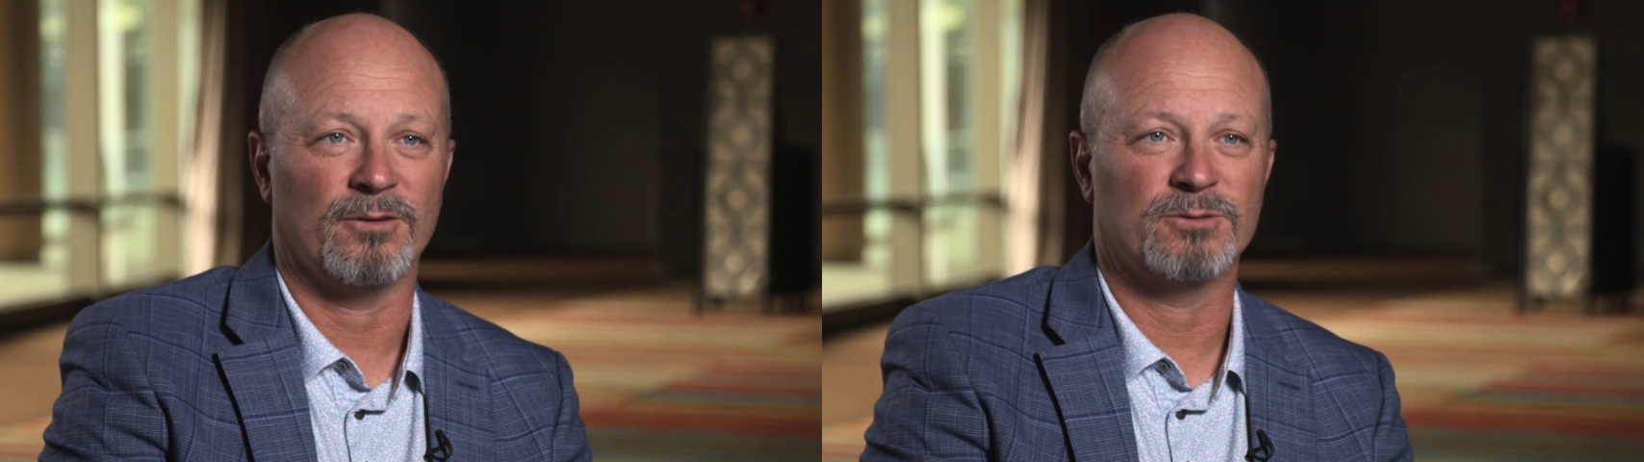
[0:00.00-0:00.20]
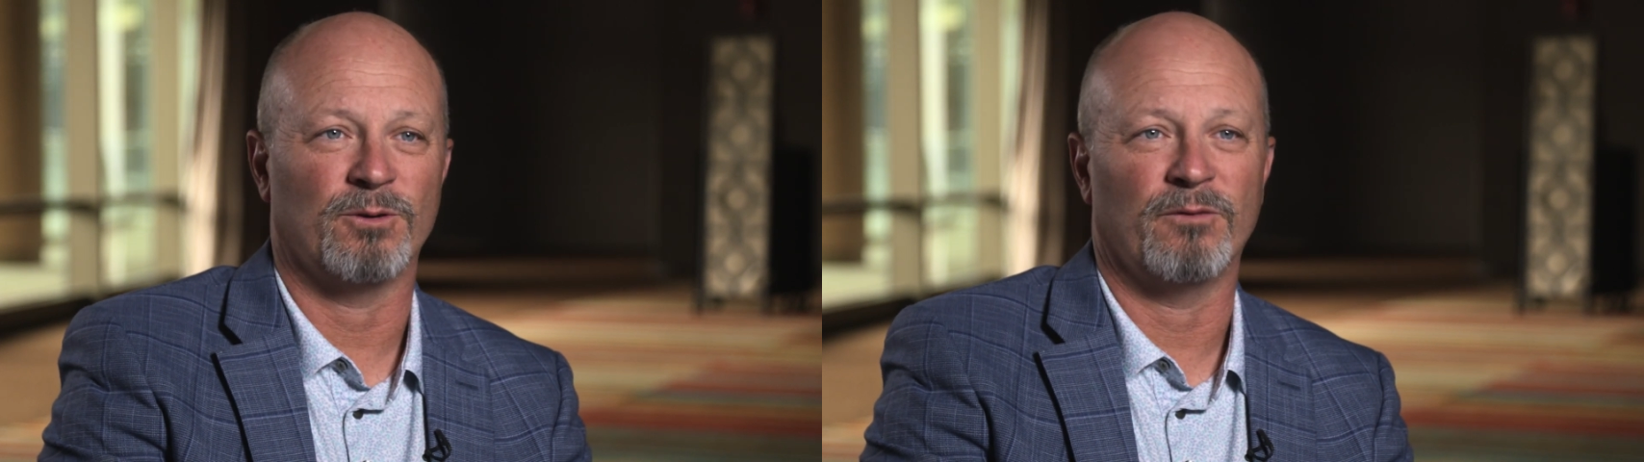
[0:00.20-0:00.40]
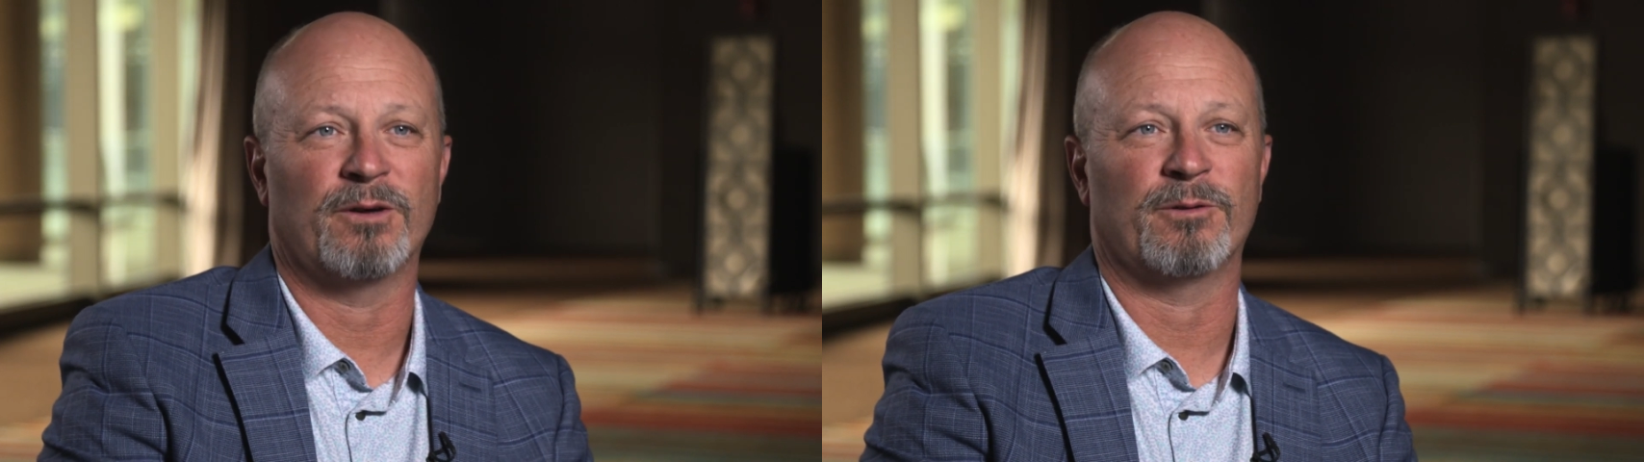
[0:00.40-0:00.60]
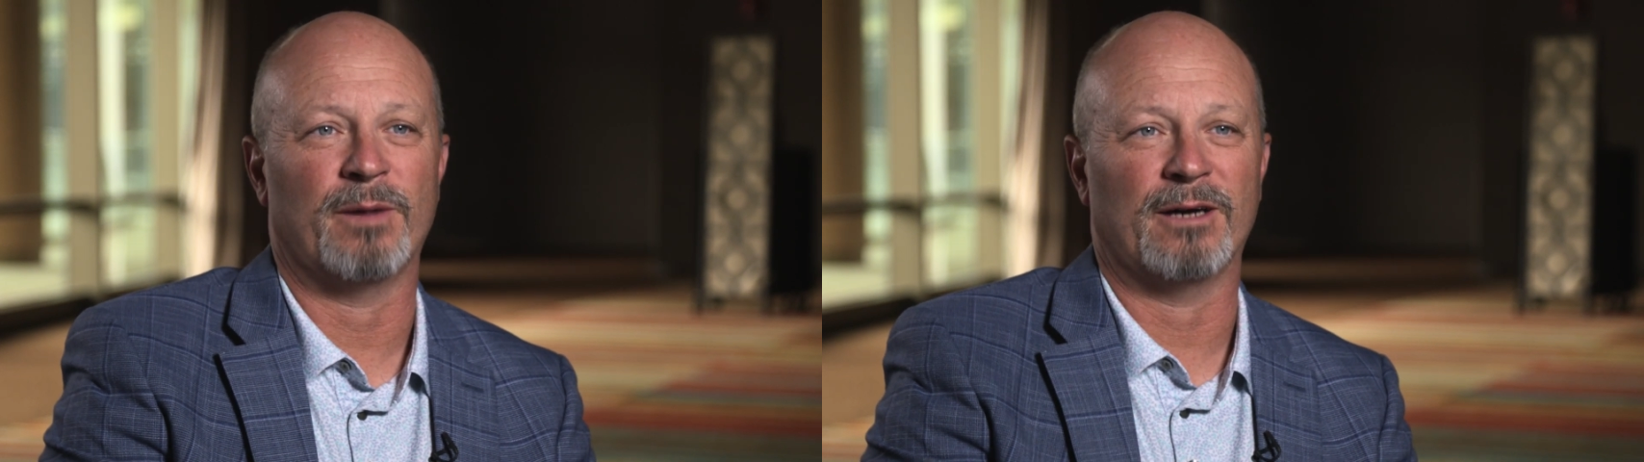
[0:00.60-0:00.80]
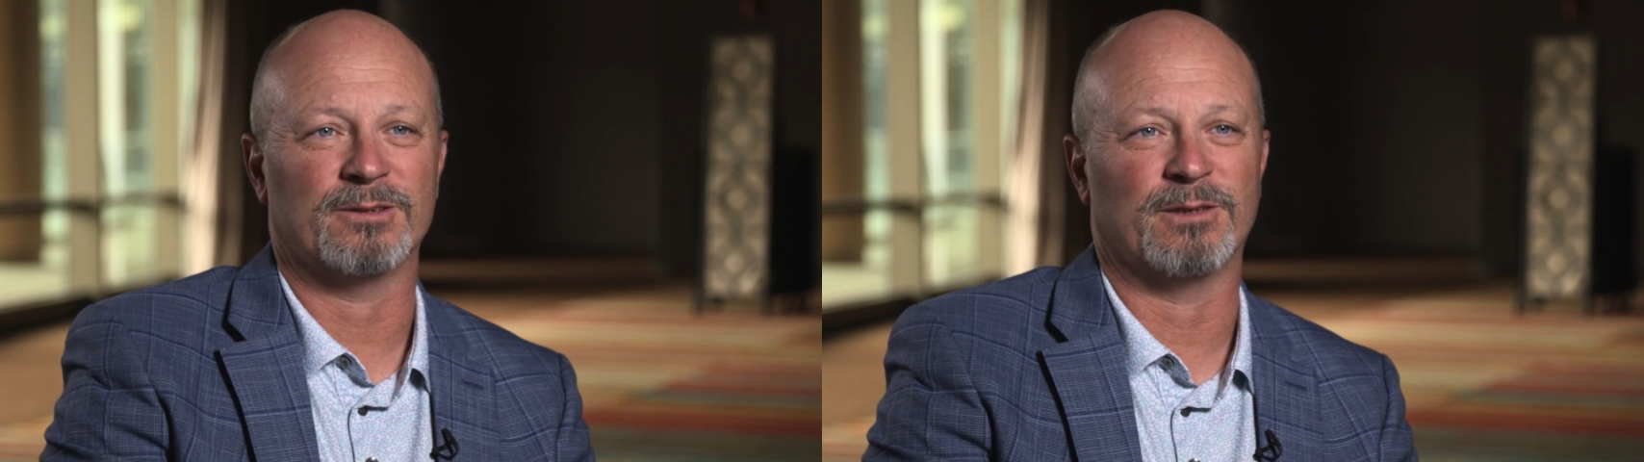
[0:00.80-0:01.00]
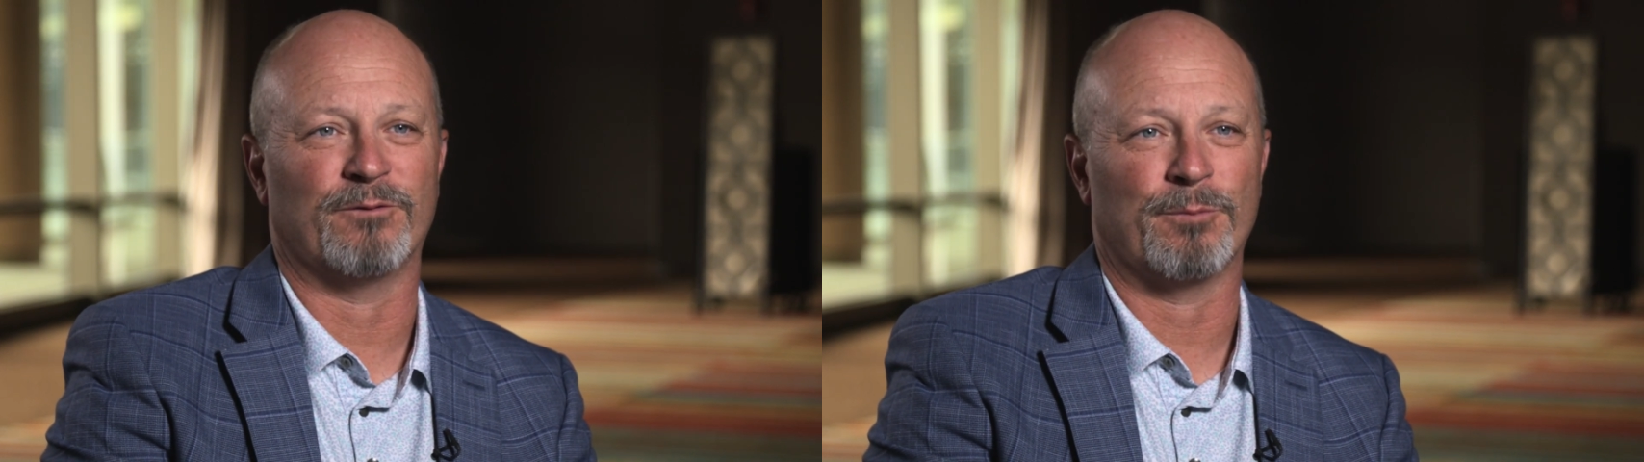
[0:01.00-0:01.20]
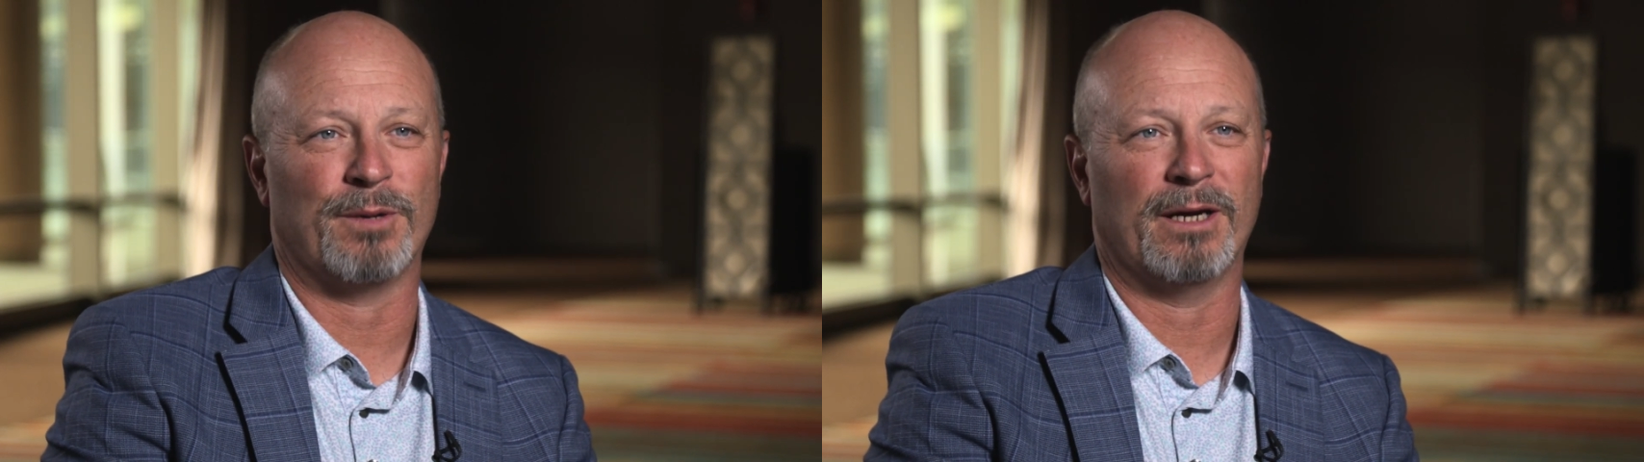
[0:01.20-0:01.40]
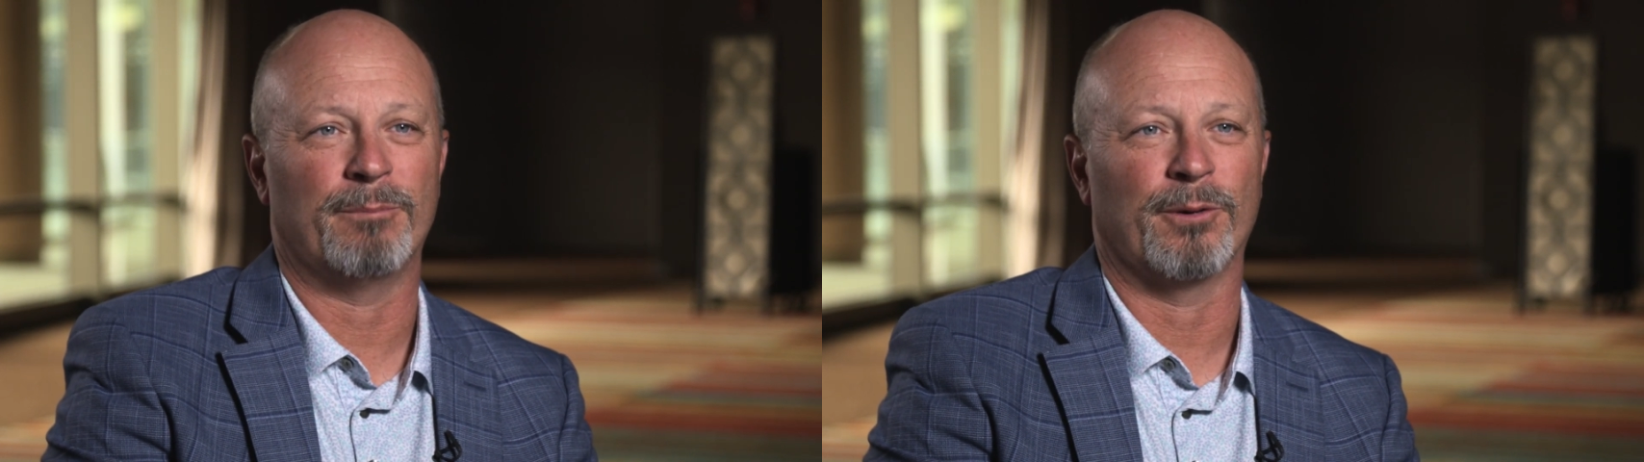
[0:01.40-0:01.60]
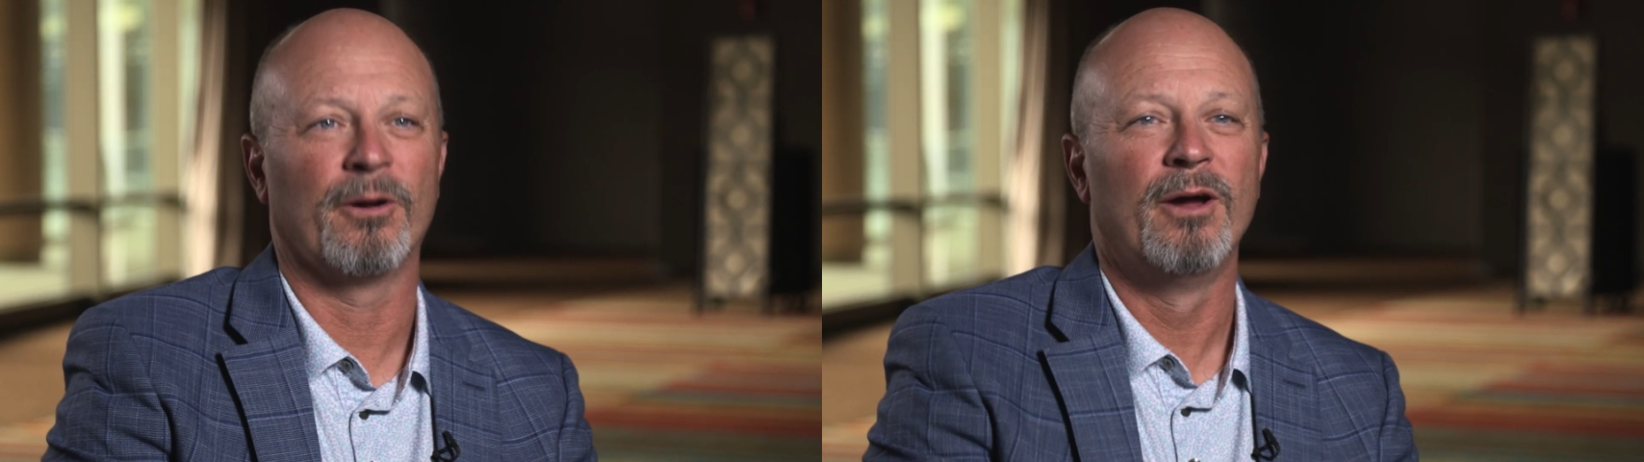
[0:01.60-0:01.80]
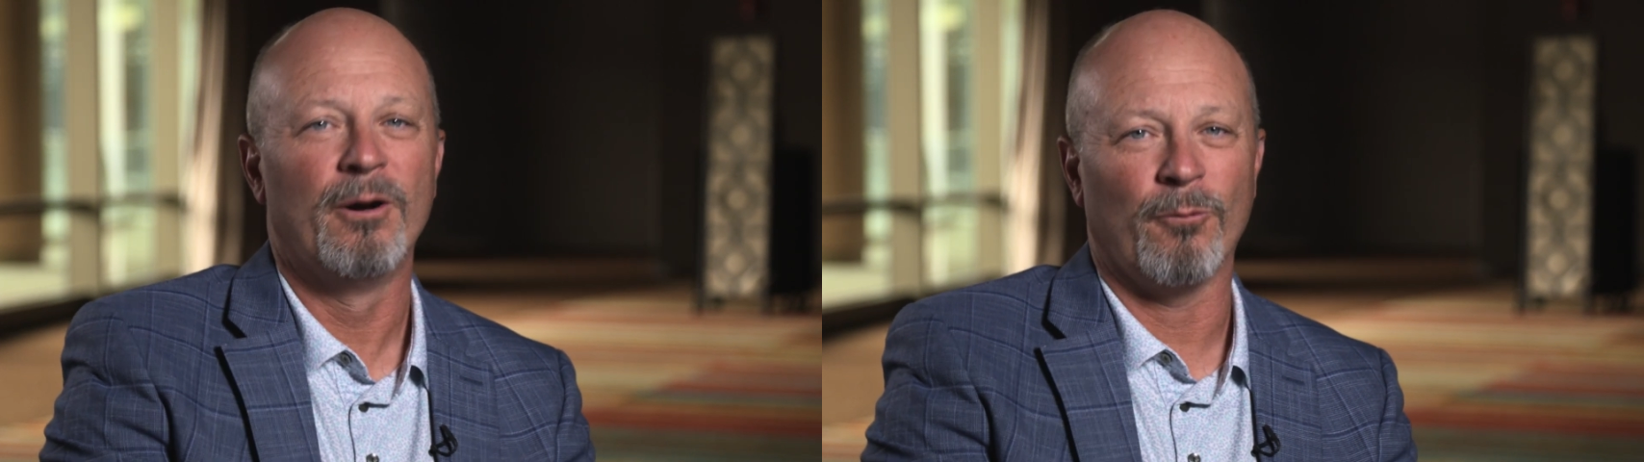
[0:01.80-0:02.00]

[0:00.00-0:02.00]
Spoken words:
1,200 miles of your pipe or